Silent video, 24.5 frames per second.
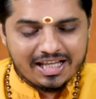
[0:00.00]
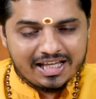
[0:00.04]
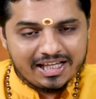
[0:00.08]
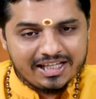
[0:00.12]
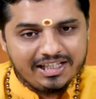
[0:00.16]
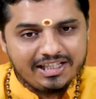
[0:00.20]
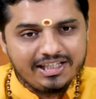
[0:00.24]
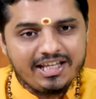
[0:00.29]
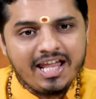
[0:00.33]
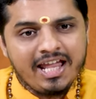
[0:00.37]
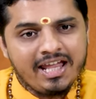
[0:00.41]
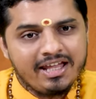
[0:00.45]

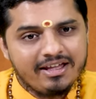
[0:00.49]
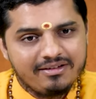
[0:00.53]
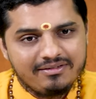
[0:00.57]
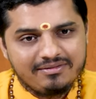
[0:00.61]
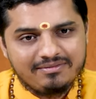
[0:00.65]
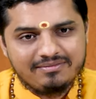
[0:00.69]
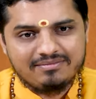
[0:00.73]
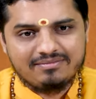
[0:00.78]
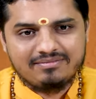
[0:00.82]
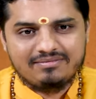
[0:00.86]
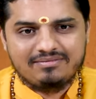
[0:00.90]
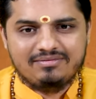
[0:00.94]

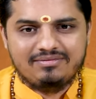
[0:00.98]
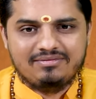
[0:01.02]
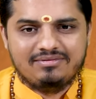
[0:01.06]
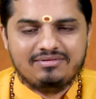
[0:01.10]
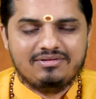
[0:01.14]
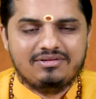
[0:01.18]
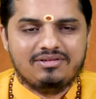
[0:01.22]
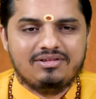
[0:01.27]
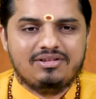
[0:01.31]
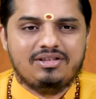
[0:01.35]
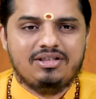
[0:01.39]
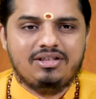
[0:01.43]
Ye,
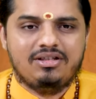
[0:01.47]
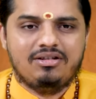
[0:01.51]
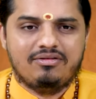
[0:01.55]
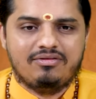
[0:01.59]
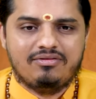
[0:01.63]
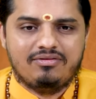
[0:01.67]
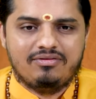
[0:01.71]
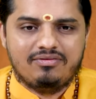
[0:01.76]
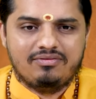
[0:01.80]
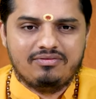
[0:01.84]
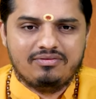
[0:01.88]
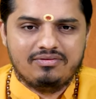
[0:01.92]
see the
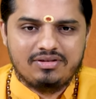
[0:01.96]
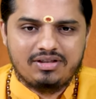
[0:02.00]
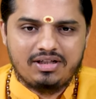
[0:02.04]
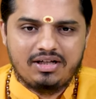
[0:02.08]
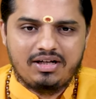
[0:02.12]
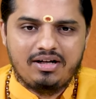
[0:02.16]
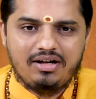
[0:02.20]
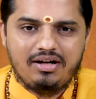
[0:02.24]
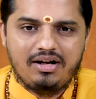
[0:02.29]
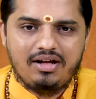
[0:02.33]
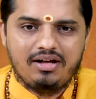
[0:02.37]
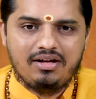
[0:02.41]

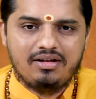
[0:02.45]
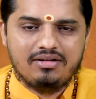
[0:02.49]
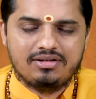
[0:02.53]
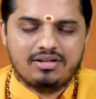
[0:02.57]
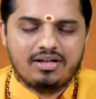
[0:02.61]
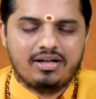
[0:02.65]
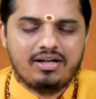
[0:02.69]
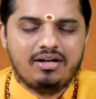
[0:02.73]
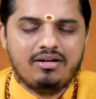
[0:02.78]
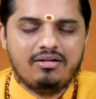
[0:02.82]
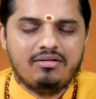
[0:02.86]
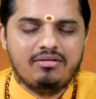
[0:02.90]

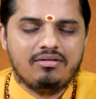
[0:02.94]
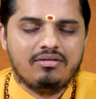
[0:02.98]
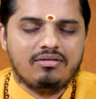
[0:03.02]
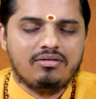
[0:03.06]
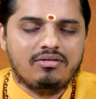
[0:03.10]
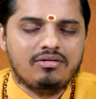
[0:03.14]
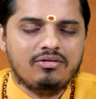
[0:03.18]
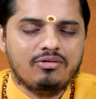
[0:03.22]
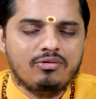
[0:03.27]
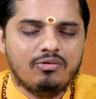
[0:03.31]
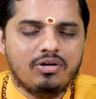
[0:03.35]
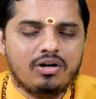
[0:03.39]
second
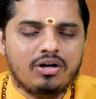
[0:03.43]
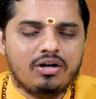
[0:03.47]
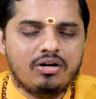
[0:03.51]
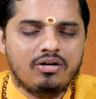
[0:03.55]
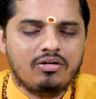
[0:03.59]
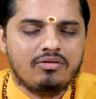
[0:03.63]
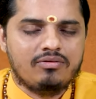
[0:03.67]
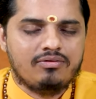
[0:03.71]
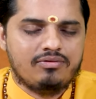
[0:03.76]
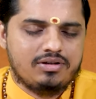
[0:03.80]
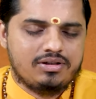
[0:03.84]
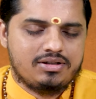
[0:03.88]
word
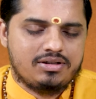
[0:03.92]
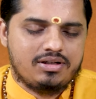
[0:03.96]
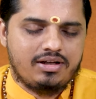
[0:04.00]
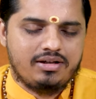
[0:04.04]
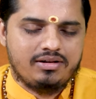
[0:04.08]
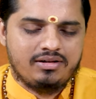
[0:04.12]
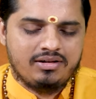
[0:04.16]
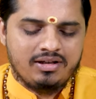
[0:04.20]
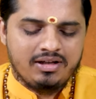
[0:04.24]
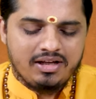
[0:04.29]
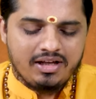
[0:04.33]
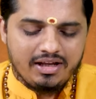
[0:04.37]
of first line.
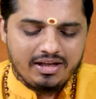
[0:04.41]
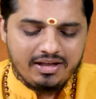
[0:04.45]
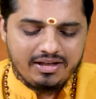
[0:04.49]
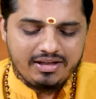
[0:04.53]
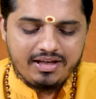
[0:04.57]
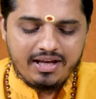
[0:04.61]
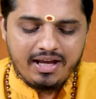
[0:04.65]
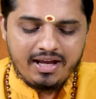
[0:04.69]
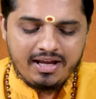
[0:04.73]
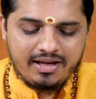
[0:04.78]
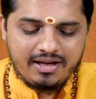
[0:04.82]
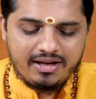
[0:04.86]

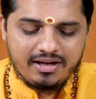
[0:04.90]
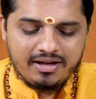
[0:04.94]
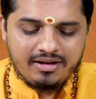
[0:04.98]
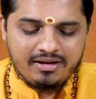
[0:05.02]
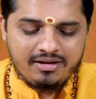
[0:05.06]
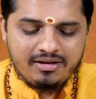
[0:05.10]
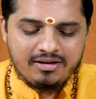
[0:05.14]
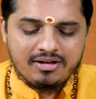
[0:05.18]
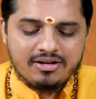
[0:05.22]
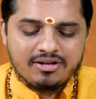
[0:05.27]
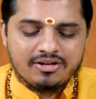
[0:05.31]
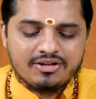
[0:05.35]

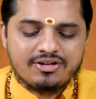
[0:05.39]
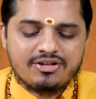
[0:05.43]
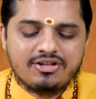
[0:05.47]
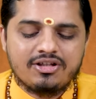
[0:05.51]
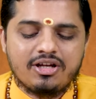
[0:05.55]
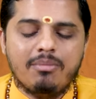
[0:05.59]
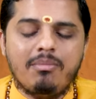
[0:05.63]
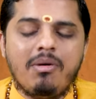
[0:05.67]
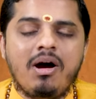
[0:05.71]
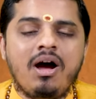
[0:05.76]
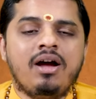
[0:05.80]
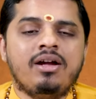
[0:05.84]
Ye
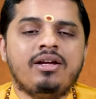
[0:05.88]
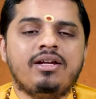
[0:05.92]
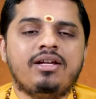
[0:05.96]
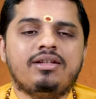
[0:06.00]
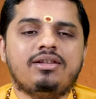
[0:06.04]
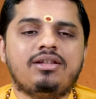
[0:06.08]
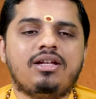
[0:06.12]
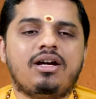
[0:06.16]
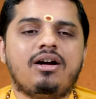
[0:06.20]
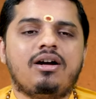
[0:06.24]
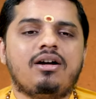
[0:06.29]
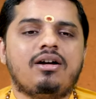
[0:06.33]

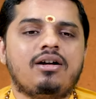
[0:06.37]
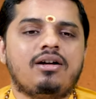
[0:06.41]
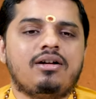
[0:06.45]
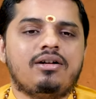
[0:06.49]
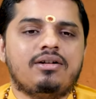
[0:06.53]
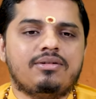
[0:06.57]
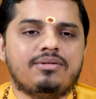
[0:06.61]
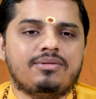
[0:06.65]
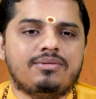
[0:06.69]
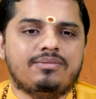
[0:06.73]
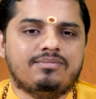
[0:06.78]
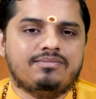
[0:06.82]

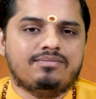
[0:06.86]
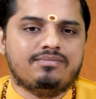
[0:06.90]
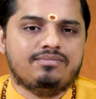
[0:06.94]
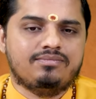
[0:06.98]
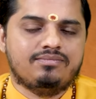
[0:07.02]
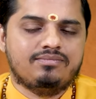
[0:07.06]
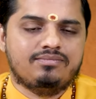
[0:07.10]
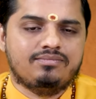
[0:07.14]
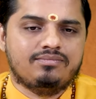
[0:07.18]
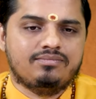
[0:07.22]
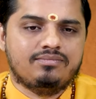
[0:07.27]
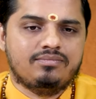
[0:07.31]
samahitaha.
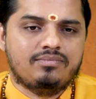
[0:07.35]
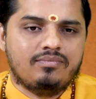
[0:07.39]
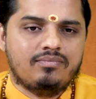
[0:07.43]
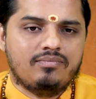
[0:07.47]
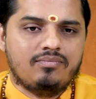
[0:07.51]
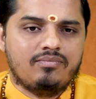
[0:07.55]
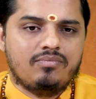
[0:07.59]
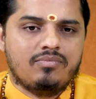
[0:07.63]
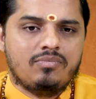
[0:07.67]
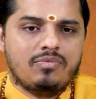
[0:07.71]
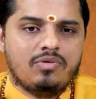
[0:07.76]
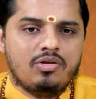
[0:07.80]

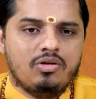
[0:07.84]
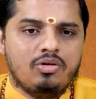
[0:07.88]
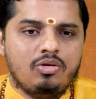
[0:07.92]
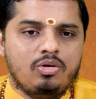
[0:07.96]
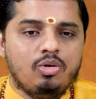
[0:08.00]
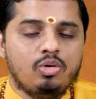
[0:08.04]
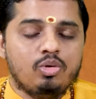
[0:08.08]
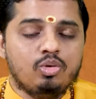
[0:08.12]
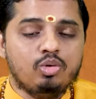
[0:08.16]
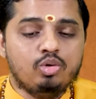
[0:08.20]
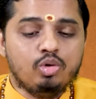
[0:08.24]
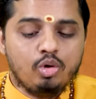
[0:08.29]

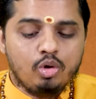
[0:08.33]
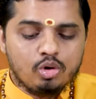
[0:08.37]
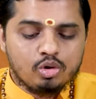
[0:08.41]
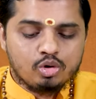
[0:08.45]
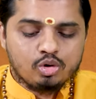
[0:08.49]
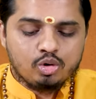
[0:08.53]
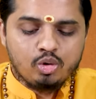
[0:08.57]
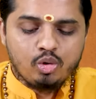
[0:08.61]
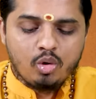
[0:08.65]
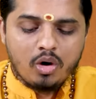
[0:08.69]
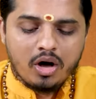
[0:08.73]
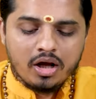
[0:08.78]
Those
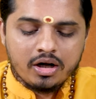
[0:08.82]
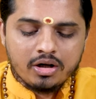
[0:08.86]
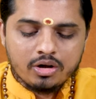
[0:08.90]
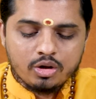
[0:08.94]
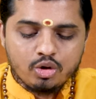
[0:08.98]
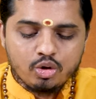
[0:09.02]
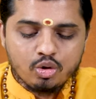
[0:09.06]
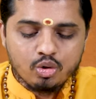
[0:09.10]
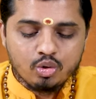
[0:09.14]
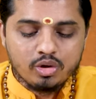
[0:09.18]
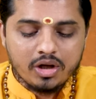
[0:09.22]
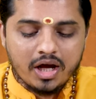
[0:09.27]
who are
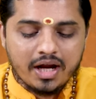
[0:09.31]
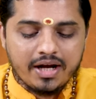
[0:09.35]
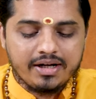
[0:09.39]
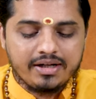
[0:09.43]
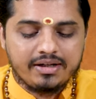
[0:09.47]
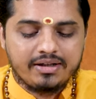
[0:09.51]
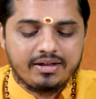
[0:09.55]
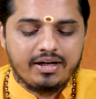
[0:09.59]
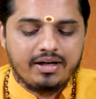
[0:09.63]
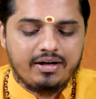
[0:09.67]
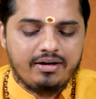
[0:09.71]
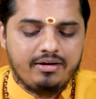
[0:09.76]

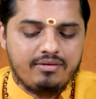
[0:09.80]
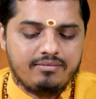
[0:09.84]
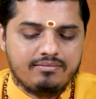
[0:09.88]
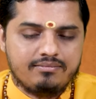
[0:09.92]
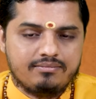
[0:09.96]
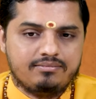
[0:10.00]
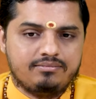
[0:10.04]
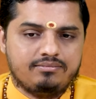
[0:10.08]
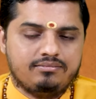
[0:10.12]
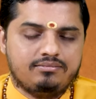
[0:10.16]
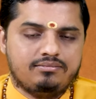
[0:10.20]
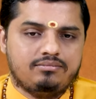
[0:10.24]
united.
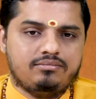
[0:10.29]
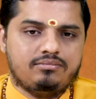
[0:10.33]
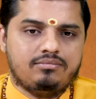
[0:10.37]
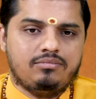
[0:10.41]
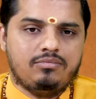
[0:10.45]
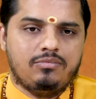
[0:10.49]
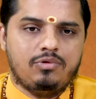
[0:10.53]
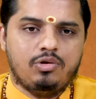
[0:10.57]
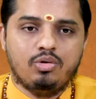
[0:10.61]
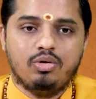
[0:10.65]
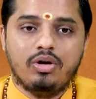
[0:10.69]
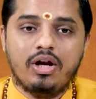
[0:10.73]

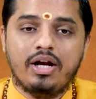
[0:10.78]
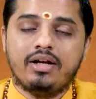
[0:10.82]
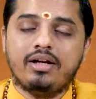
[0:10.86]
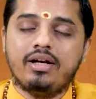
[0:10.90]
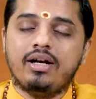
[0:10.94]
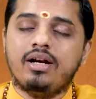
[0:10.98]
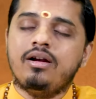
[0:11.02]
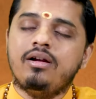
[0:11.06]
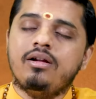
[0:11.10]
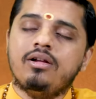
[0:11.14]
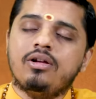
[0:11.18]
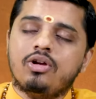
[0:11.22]

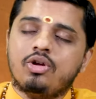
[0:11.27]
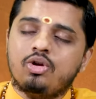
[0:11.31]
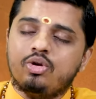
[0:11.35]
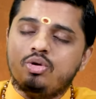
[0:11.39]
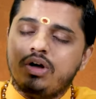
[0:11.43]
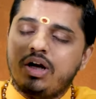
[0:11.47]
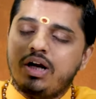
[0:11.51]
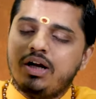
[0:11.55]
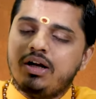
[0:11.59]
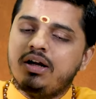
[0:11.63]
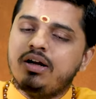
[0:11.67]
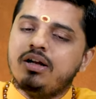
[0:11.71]
United
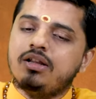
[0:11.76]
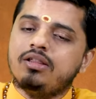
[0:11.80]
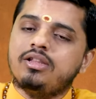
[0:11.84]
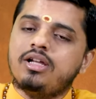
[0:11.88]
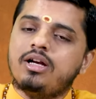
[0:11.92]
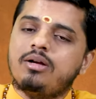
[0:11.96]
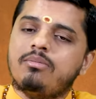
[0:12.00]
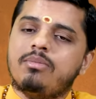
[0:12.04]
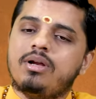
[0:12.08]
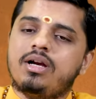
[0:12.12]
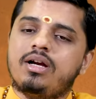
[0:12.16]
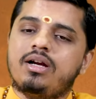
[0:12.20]
in
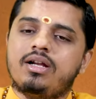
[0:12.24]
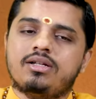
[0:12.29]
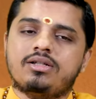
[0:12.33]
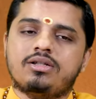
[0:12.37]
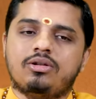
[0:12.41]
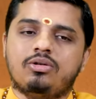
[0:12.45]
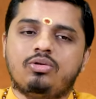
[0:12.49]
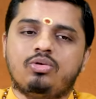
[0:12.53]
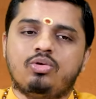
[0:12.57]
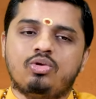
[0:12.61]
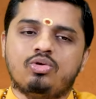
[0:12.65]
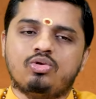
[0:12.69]
that
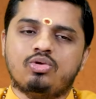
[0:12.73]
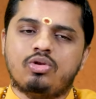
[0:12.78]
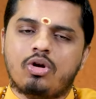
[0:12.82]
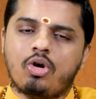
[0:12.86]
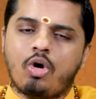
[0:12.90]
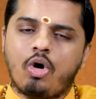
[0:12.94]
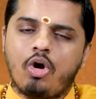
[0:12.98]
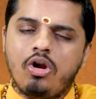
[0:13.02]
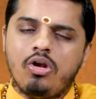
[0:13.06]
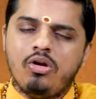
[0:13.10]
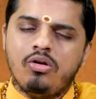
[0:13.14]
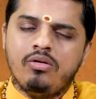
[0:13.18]
meditation. Those who are
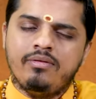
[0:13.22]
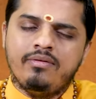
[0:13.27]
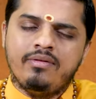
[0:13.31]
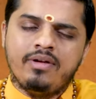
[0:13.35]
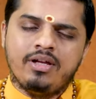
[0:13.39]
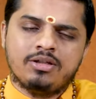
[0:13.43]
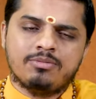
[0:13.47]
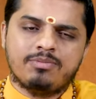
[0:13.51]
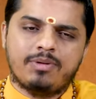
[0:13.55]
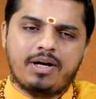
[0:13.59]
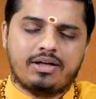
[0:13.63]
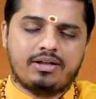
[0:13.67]

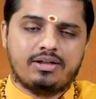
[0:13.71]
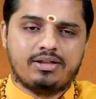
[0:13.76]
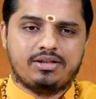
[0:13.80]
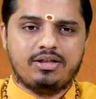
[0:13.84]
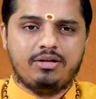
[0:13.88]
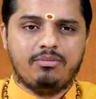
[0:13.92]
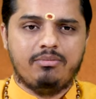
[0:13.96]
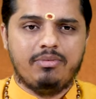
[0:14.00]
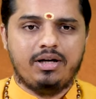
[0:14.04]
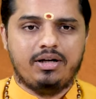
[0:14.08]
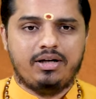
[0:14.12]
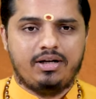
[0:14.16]
always
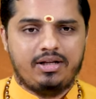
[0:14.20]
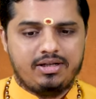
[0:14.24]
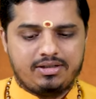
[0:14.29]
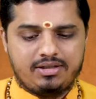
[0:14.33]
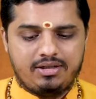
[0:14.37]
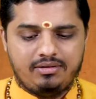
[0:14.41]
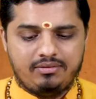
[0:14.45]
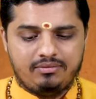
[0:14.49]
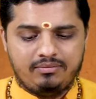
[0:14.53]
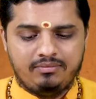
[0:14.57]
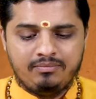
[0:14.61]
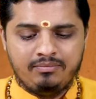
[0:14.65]
practicing
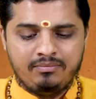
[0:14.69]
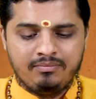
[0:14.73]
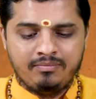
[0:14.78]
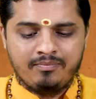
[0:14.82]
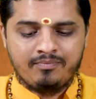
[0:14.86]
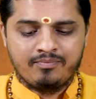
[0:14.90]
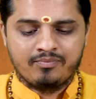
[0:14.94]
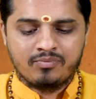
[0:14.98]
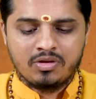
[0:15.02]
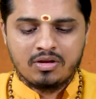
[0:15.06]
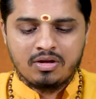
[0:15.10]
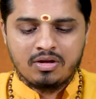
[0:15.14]
meditation.